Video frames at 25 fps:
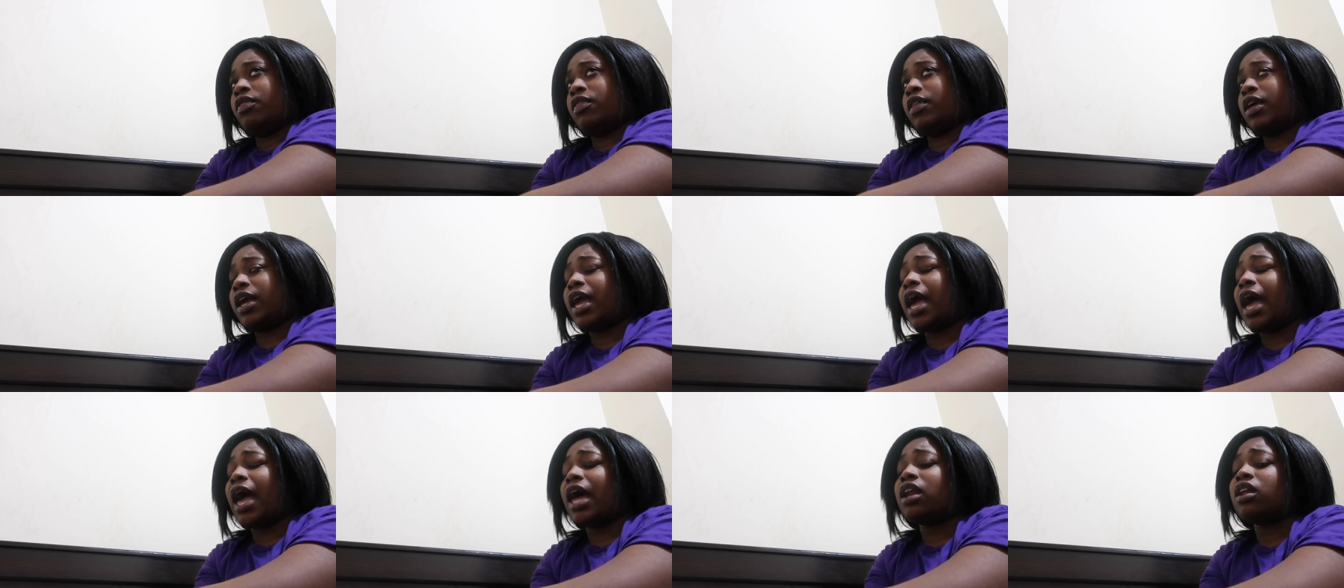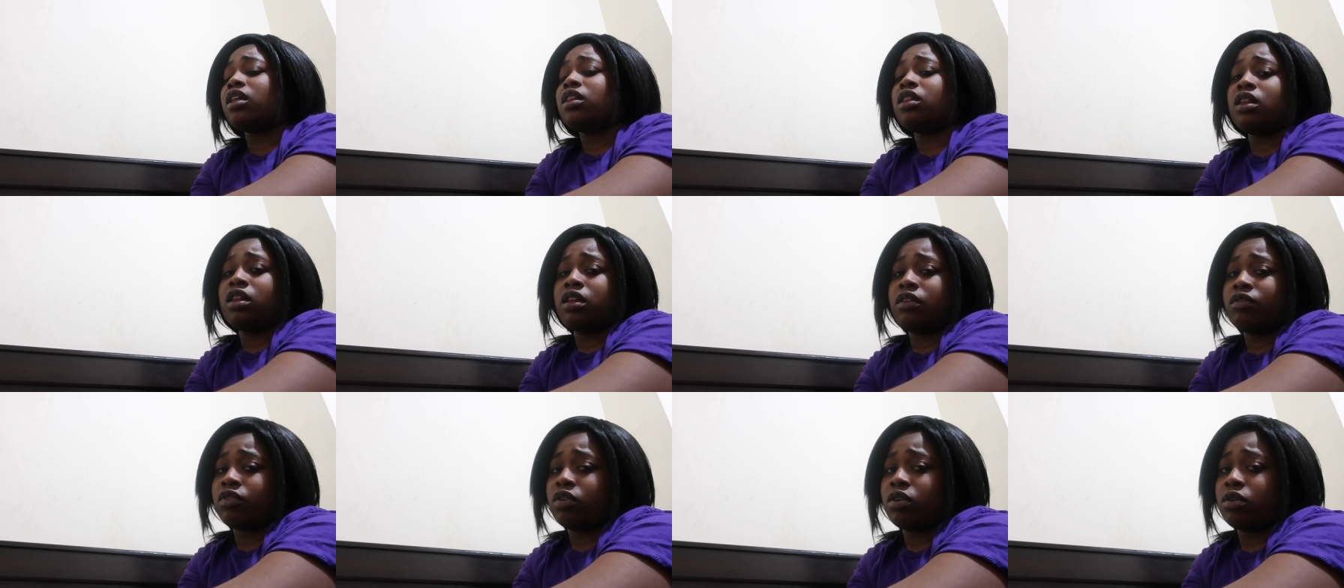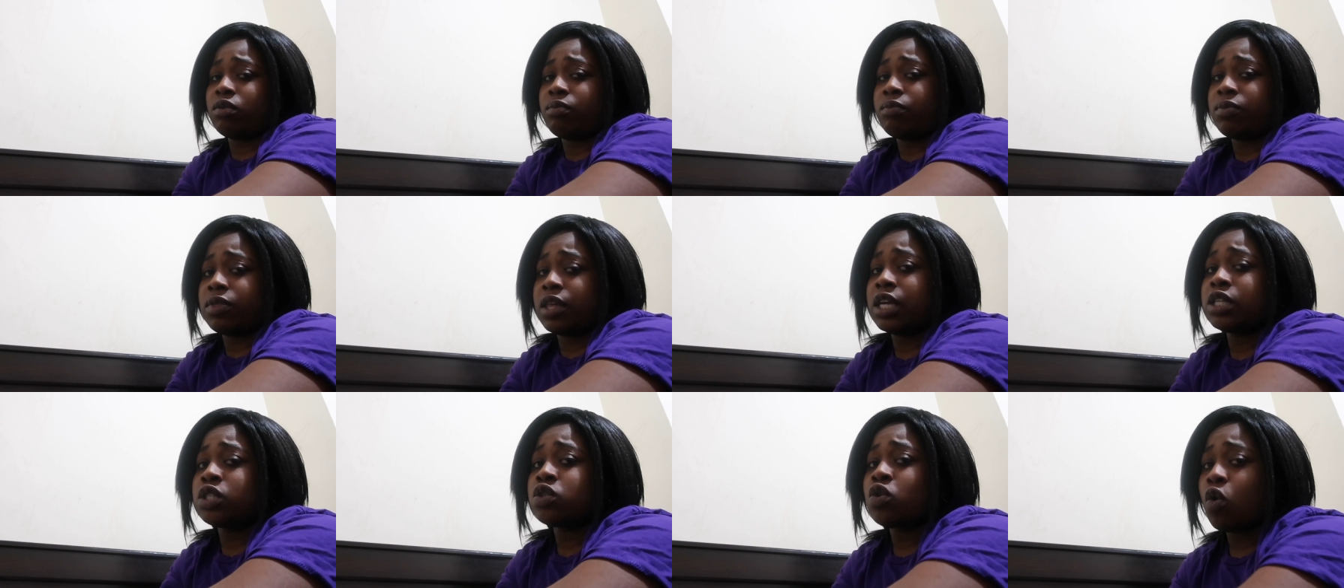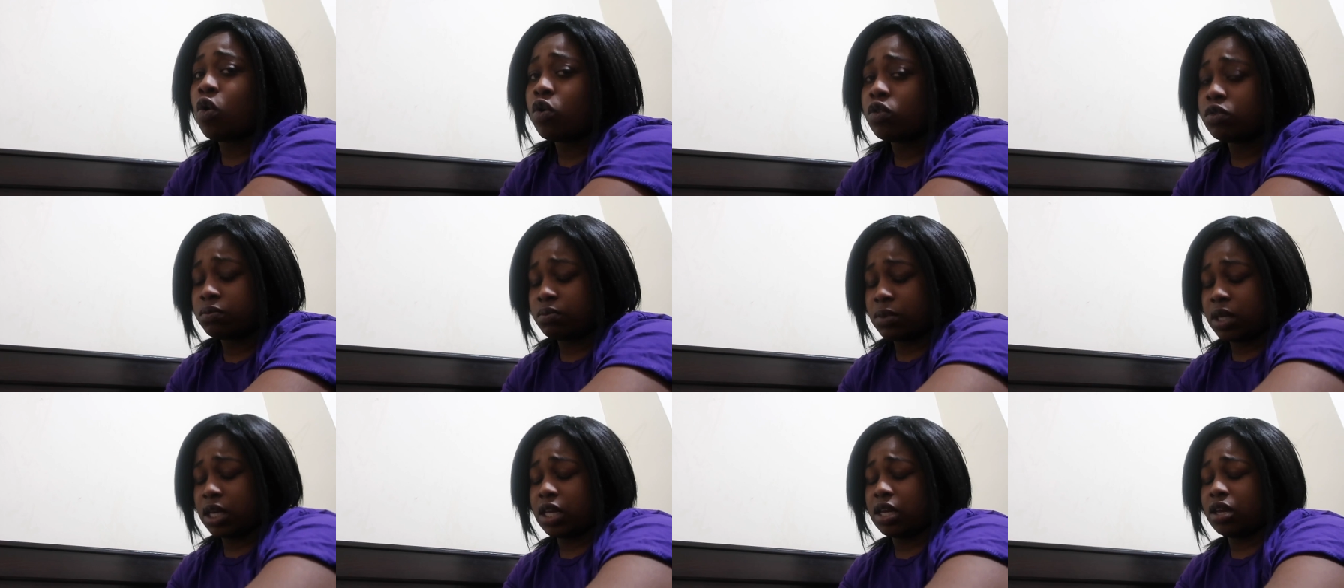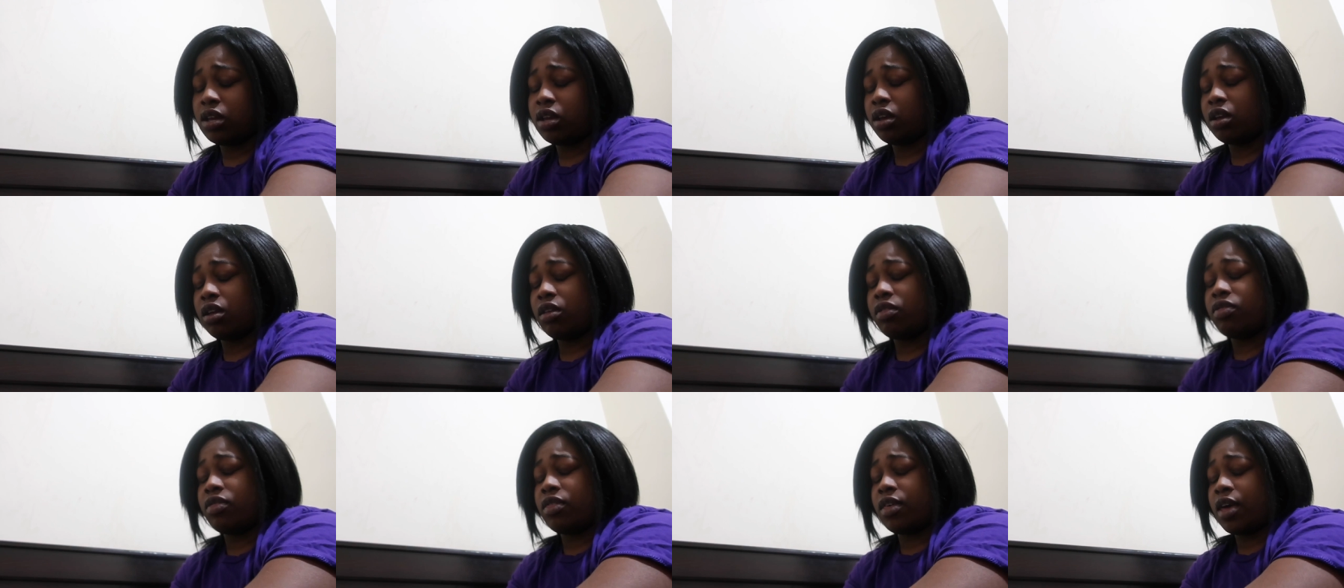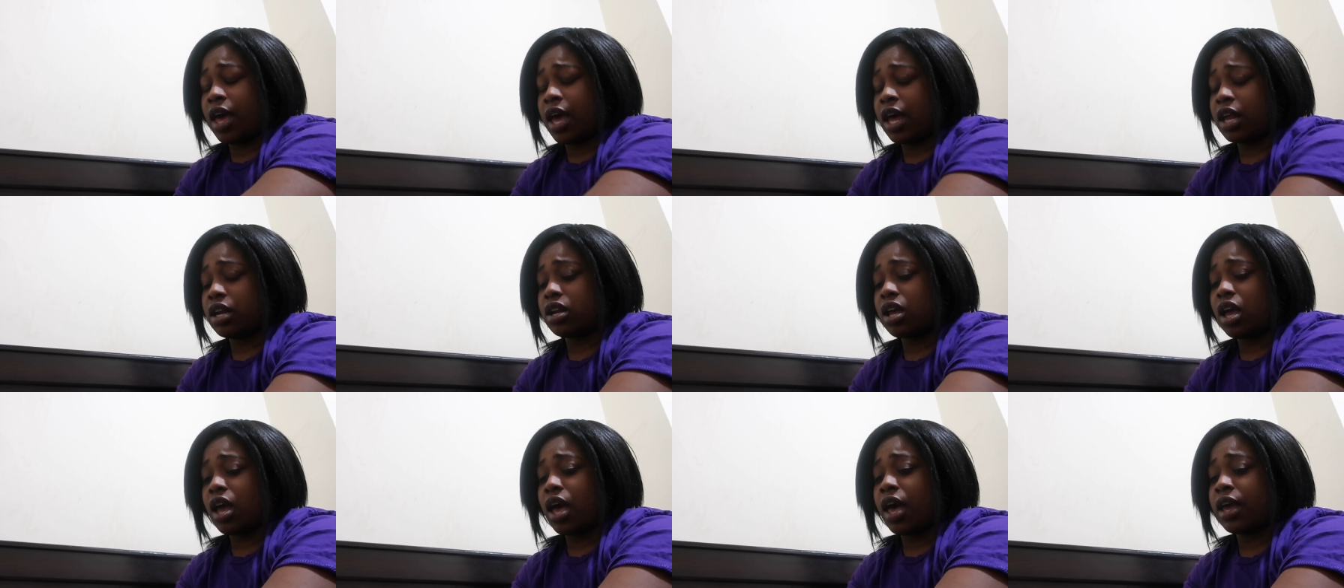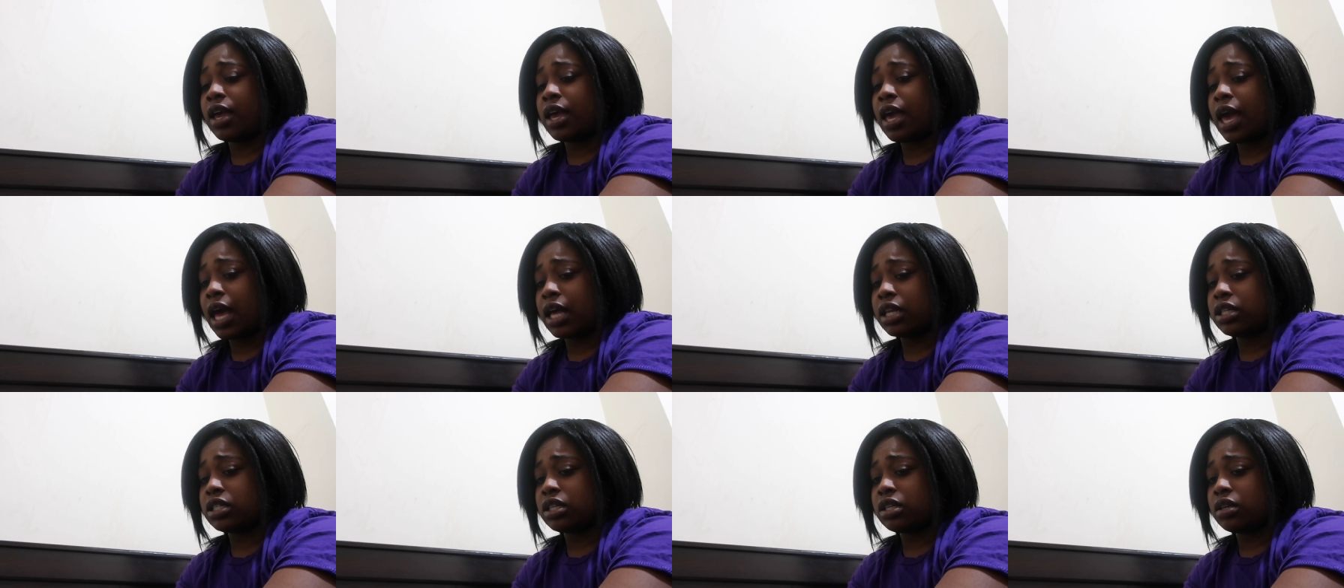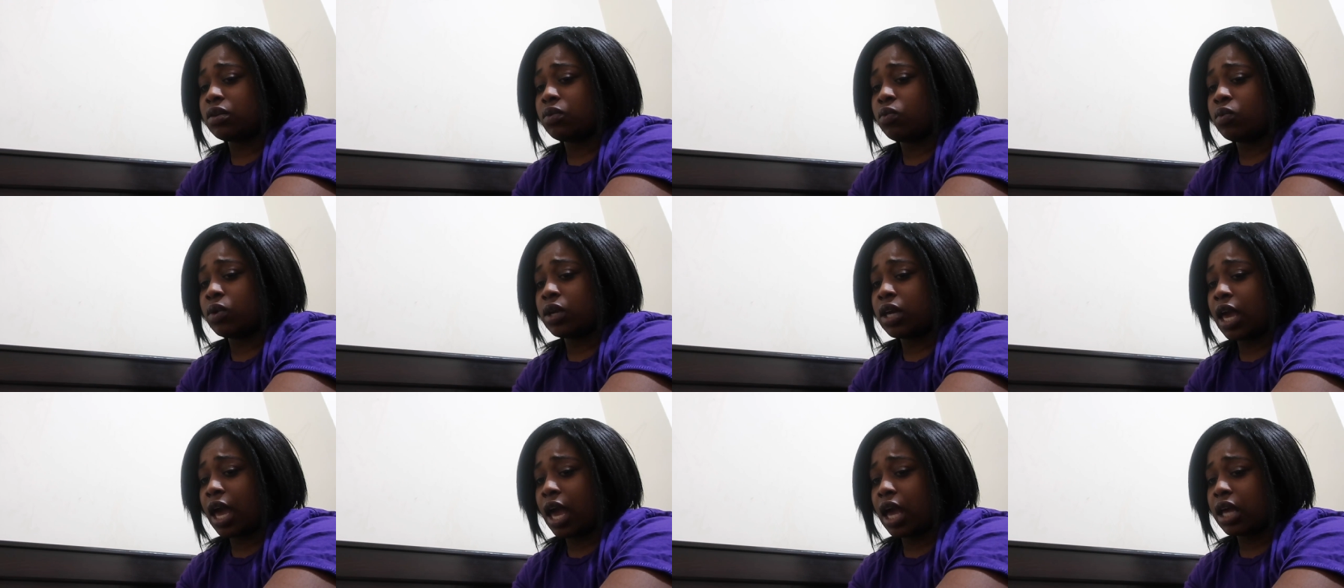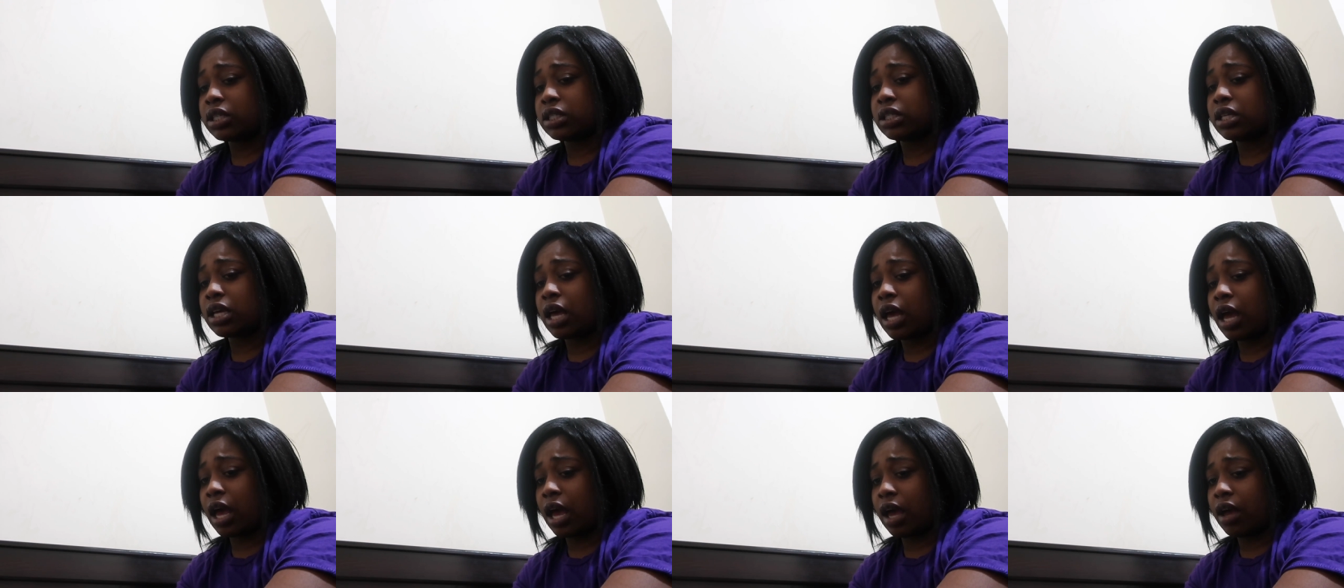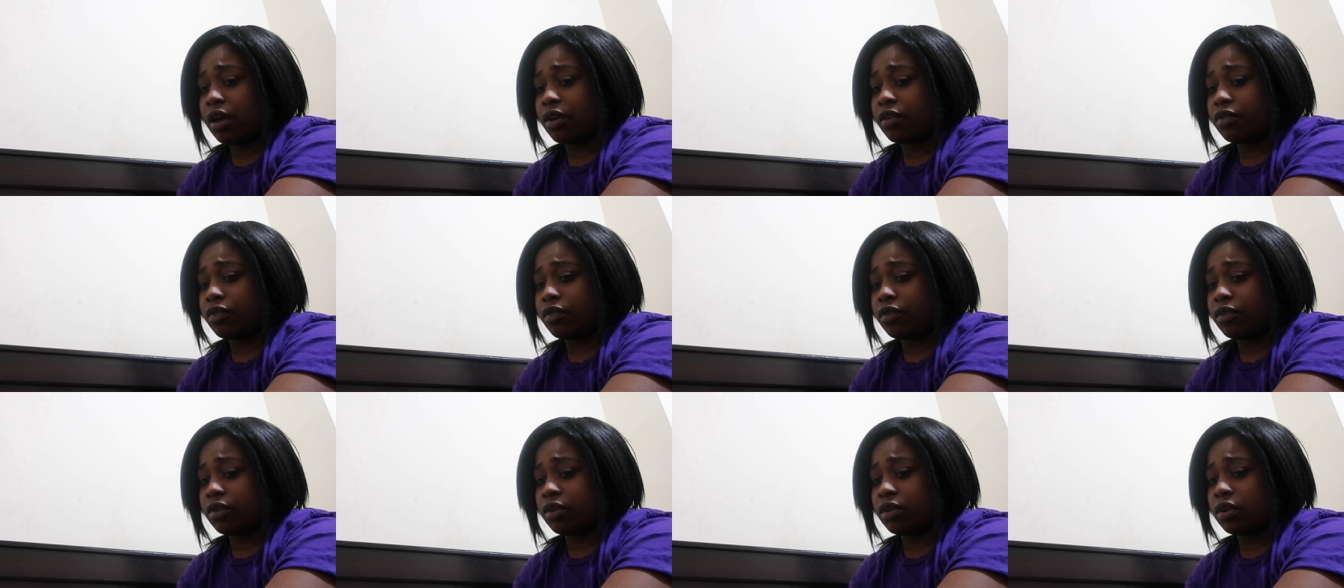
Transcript: they had in the room they told me that I had to we had to have